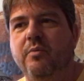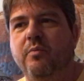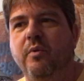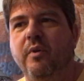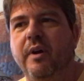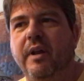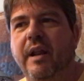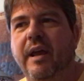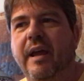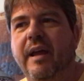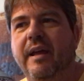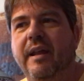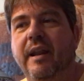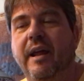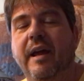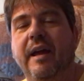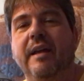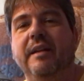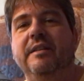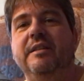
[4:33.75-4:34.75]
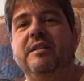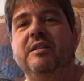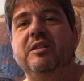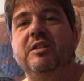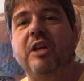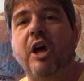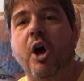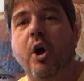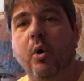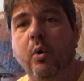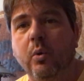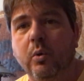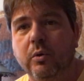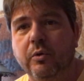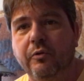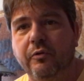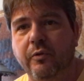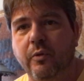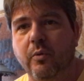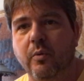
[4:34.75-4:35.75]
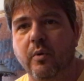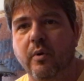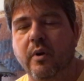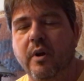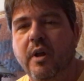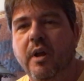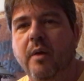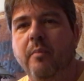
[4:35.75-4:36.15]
what it had sold for,